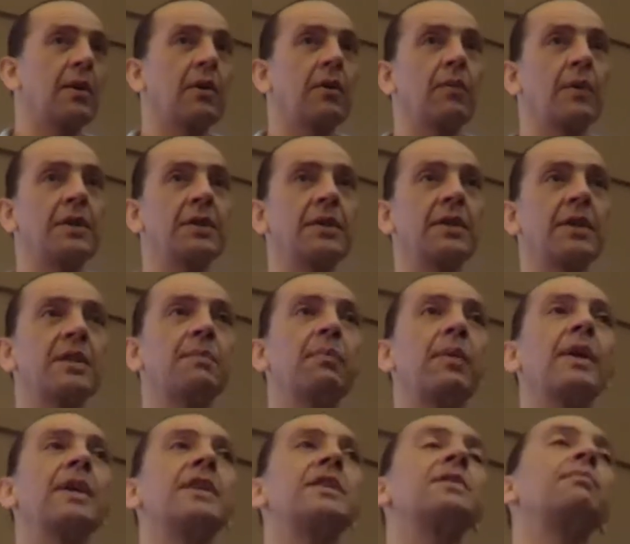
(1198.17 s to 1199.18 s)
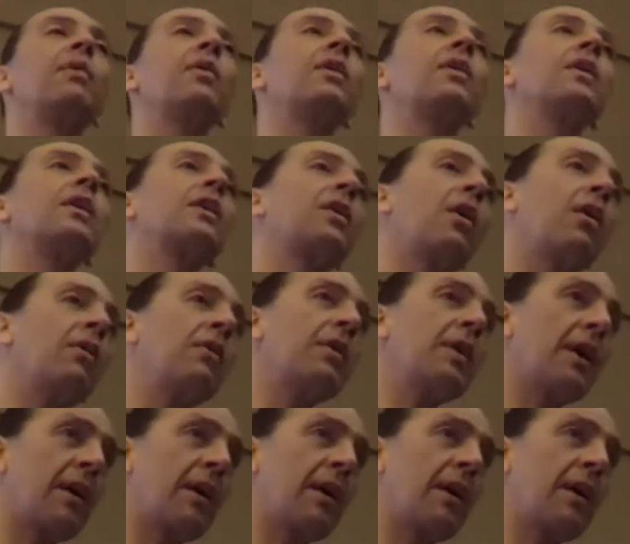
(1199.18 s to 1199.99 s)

which displaced more Lakota